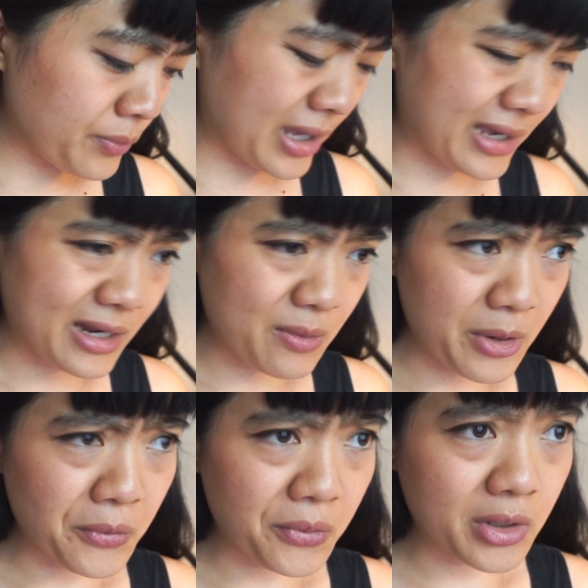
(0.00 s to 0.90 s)
I get
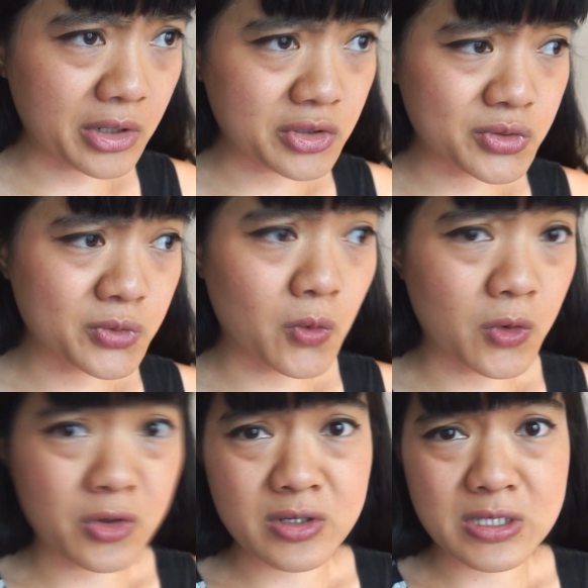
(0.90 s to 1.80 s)
about one or two
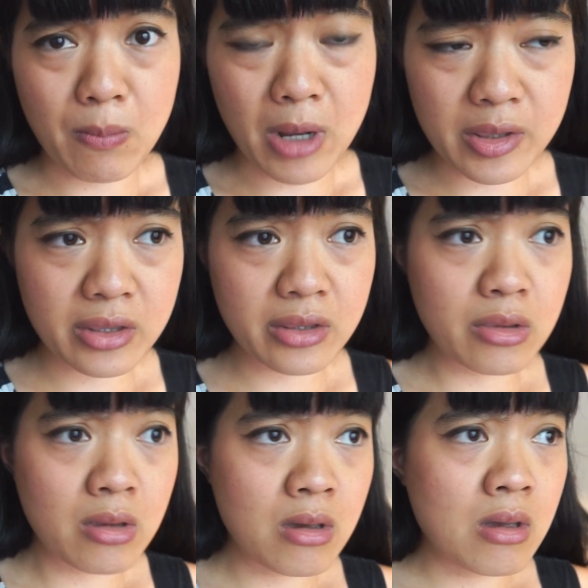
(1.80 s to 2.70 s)
orders a month,
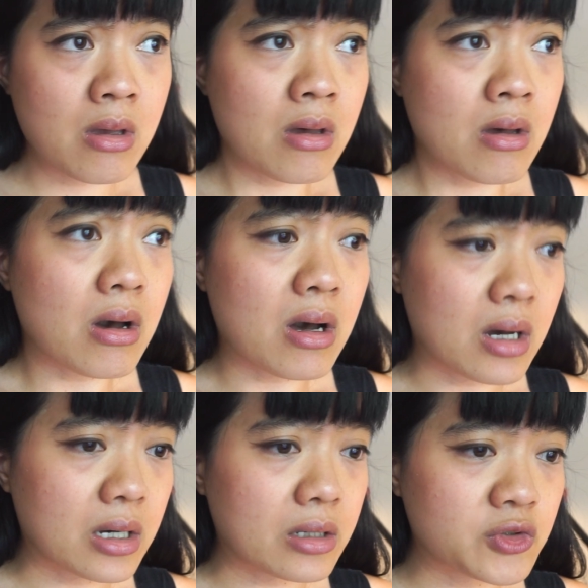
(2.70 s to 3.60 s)

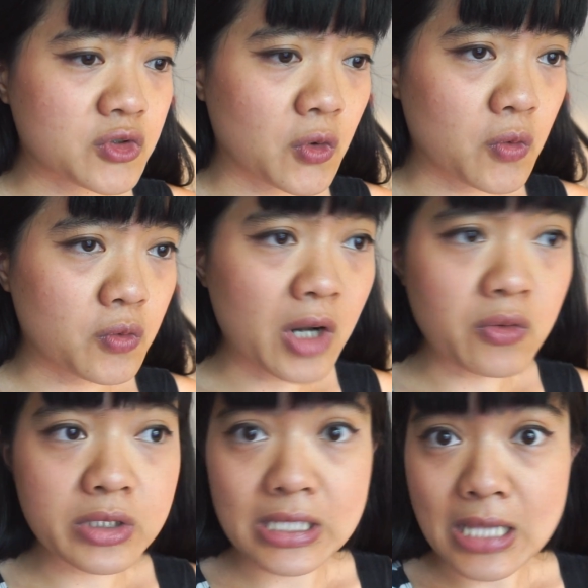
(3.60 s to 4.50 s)
so not
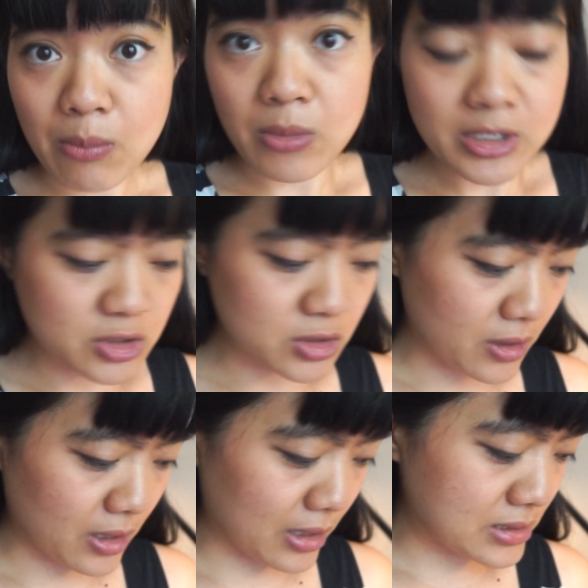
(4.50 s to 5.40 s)
really that much,
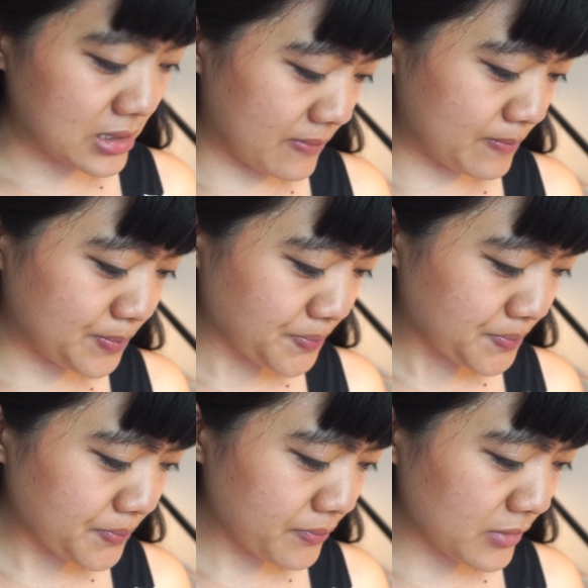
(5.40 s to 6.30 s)
and
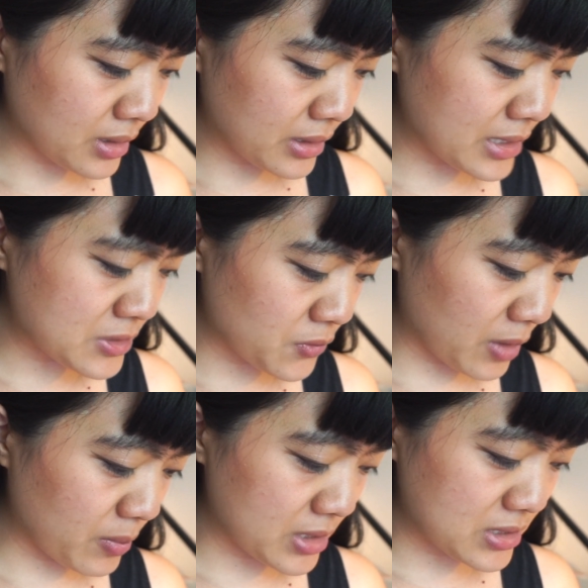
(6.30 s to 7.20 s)
that's
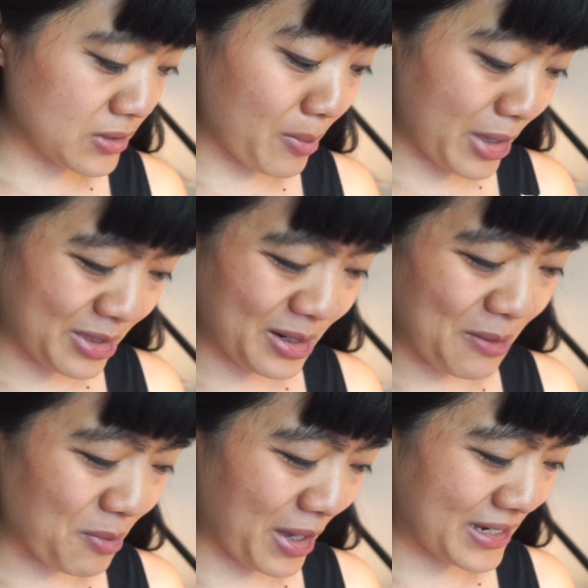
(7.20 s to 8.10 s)
okay because the method
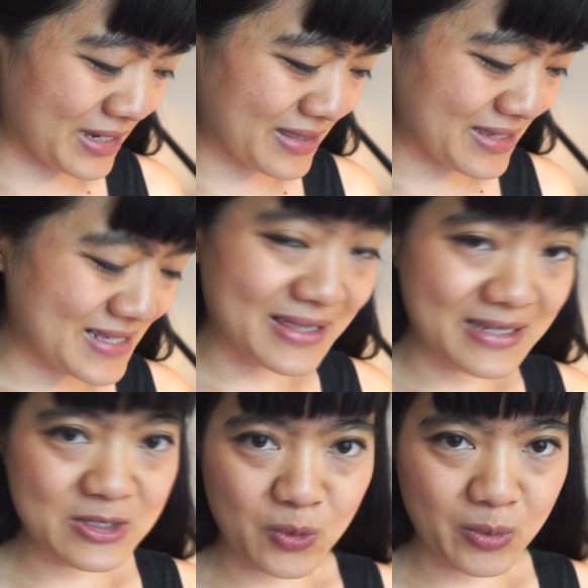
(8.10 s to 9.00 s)
I'm packing in,
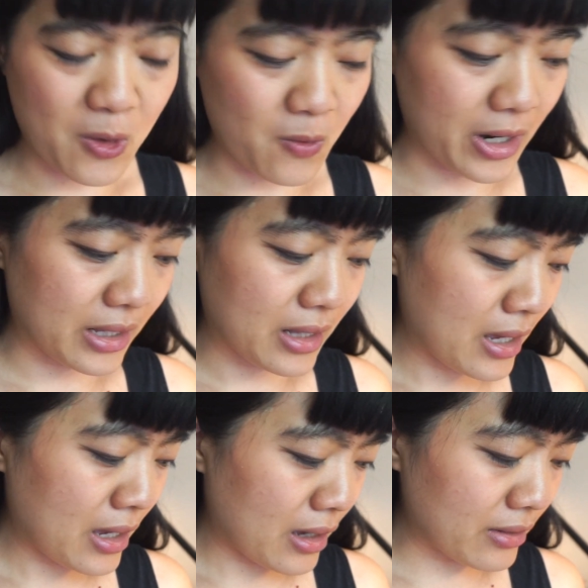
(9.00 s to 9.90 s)
these took me a while.
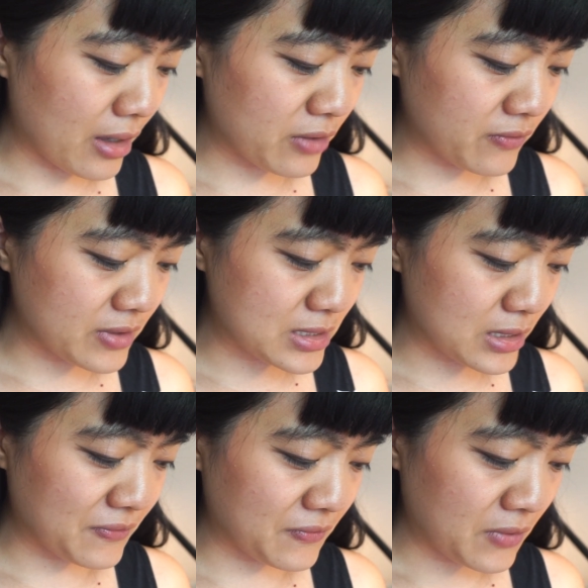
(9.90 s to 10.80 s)
A lot of the
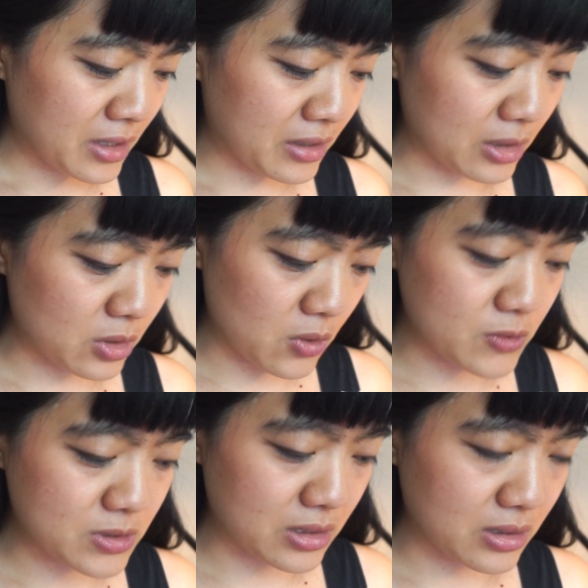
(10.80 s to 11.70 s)
stuff that
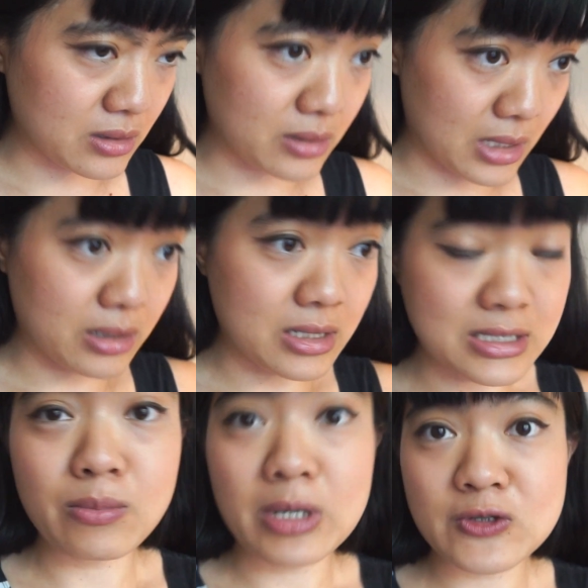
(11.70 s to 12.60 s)
goes in, that is
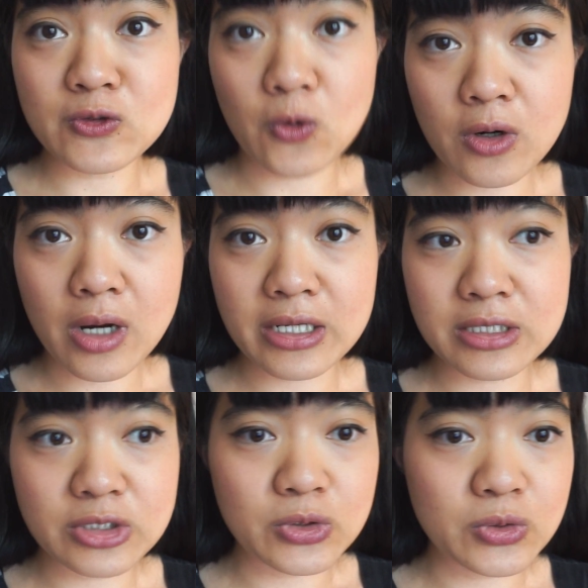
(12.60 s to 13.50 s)
in my store, I
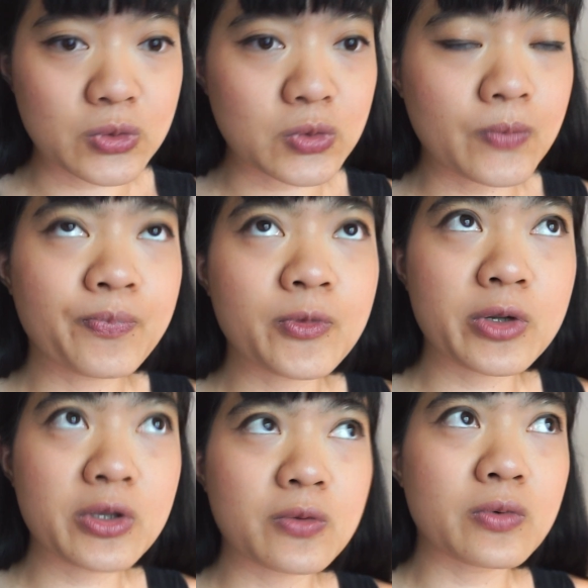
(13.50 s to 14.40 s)
do, what
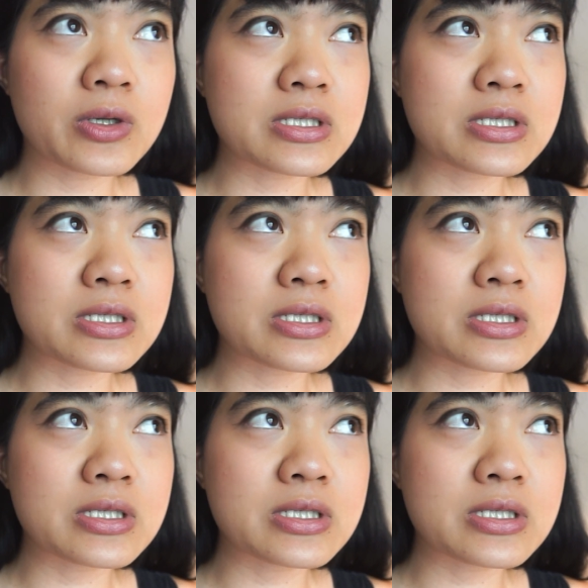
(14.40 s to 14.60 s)
do you call